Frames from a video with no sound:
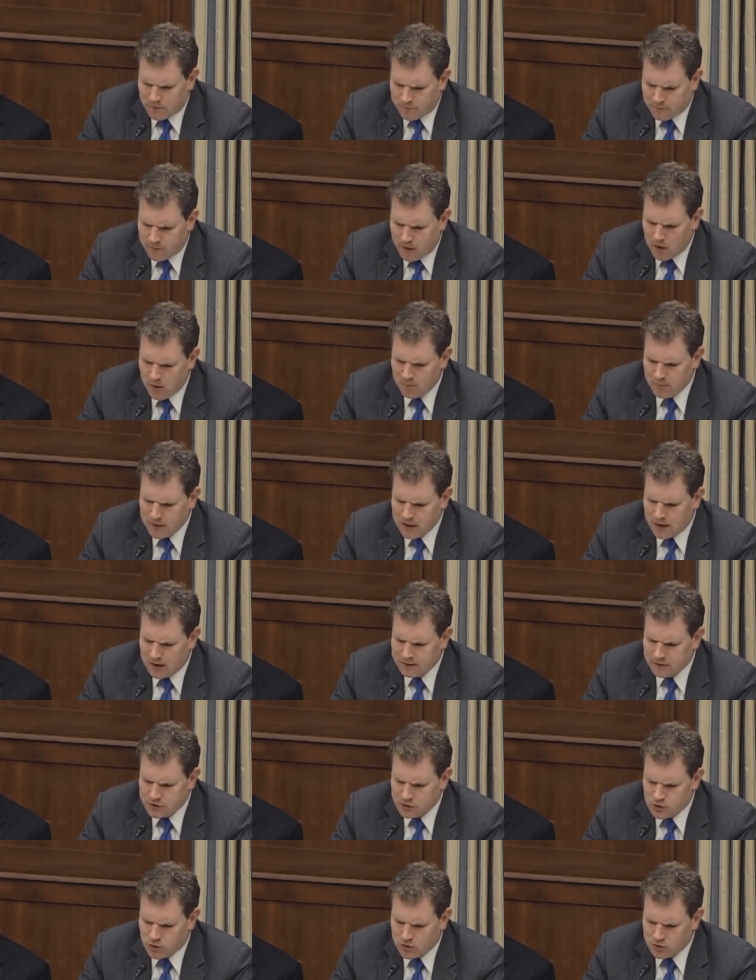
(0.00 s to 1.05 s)
far beyond
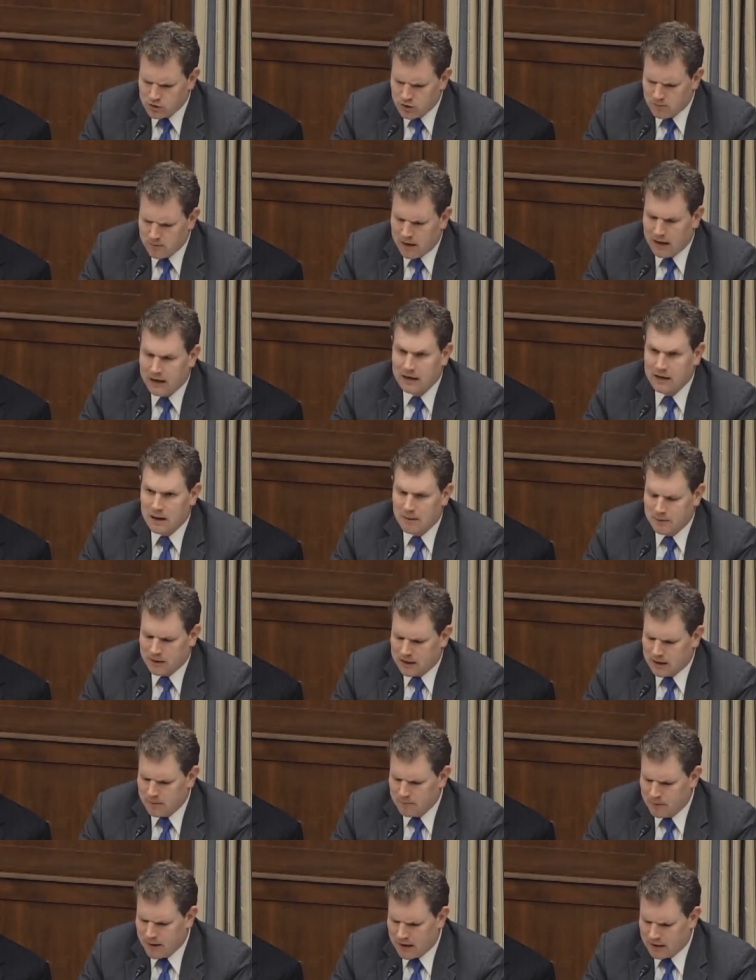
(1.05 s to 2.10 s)
the short-term economic
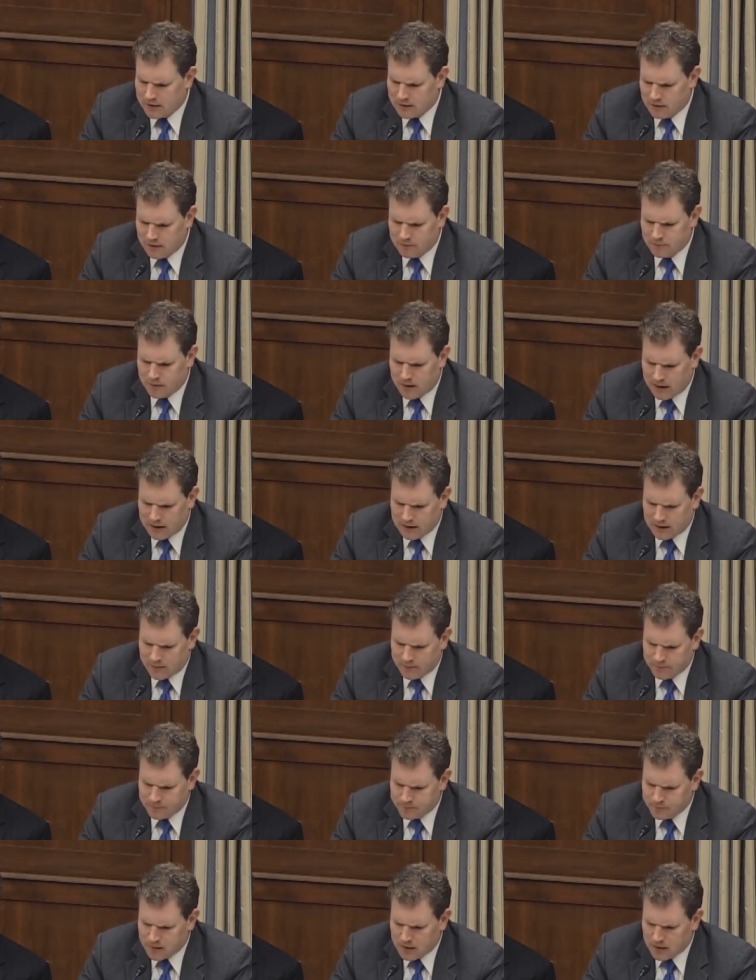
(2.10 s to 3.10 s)
impact of mining.